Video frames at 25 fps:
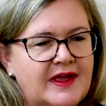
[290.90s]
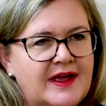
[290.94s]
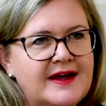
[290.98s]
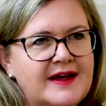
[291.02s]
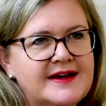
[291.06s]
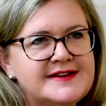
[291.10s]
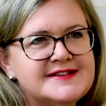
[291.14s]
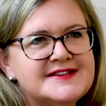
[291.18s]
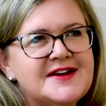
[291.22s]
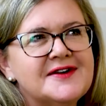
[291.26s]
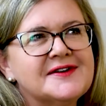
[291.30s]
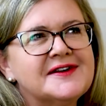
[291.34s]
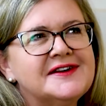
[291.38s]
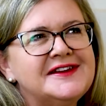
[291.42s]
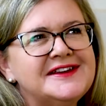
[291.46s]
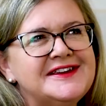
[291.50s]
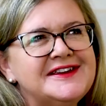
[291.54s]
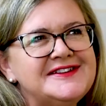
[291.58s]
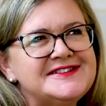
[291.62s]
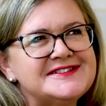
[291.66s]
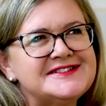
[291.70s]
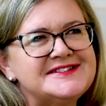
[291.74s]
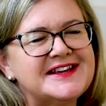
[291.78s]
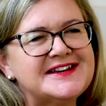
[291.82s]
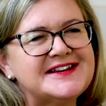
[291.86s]
So I'm going to
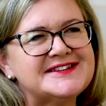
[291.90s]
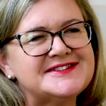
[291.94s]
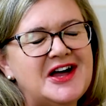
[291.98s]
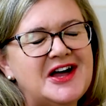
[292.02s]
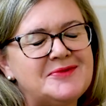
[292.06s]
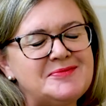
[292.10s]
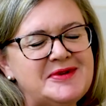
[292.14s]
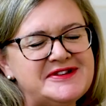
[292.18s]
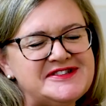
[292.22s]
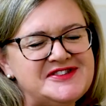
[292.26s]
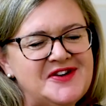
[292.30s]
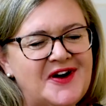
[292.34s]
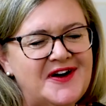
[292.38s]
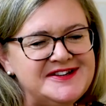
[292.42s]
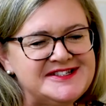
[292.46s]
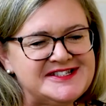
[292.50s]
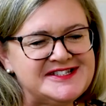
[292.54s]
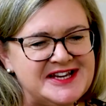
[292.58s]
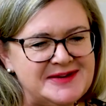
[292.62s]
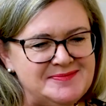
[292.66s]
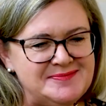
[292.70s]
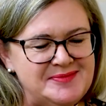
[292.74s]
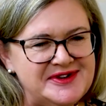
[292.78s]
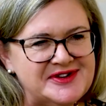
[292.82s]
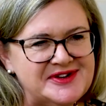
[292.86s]
use an example. It's not a
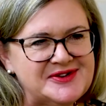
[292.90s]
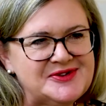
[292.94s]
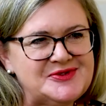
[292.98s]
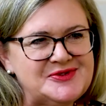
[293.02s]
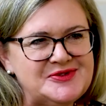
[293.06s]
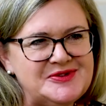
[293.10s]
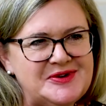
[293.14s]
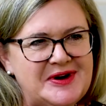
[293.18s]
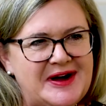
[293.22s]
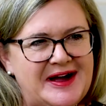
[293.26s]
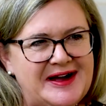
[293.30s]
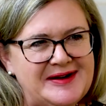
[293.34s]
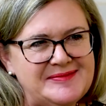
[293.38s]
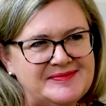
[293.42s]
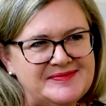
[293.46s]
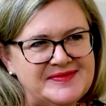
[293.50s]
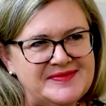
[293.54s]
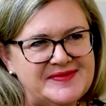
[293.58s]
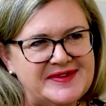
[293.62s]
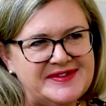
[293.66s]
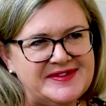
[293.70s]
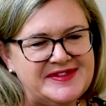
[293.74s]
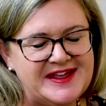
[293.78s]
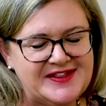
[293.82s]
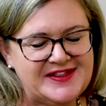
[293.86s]
typical
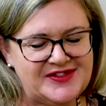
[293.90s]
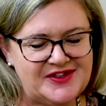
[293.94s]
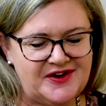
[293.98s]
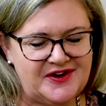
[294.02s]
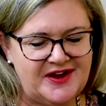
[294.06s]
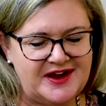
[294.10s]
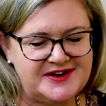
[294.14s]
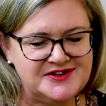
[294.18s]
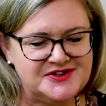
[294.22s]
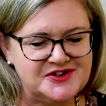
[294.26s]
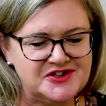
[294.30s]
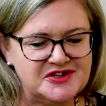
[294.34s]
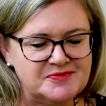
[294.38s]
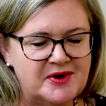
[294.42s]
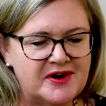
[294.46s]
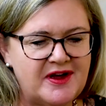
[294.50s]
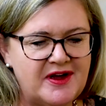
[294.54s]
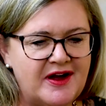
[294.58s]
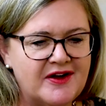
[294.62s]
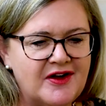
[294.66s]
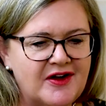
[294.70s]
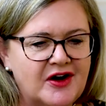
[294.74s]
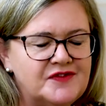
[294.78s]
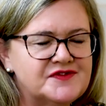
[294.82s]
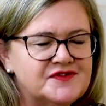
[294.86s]
thing that I do, but
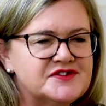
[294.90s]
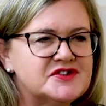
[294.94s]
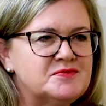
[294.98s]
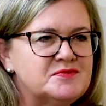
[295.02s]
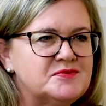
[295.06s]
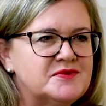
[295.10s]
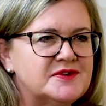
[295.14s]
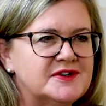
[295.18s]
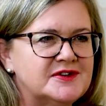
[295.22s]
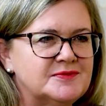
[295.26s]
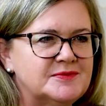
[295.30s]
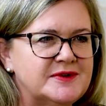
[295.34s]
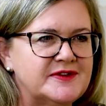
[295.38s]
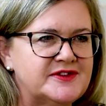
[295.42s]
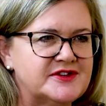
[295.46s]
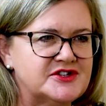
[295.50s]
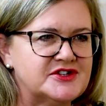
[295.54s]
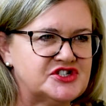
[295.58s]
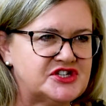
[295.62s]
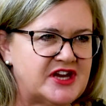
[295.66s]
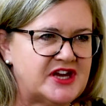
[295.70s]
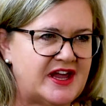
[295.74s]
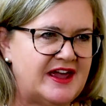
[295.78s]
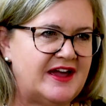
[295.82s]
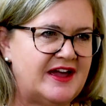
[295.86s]
I often work with the
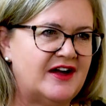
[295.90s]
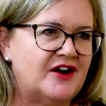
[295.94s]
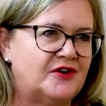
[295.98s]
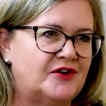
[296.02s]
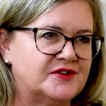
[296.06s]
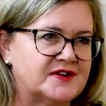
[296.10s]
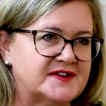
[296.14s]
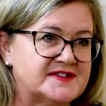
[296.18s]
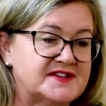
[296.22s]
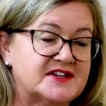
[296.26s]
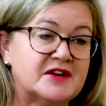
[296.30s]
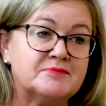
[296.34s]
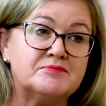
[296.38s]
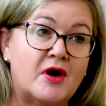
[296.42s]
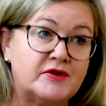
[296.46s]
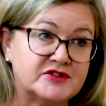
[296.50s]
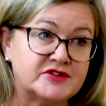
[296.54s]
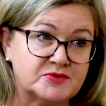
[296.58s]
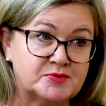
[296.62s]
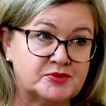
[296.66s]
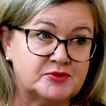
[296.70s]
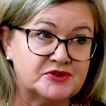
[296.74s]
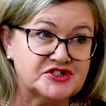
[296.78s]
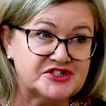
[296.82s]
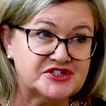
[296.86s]
shareholders in a
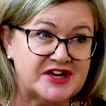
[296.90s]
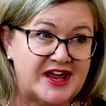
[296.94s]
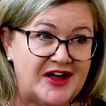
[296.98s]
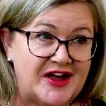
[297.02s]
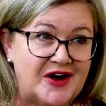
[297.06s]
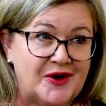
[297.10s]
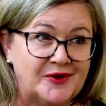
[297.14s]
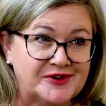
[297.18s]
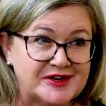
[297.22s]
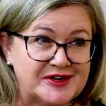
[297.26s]
multiple shareholder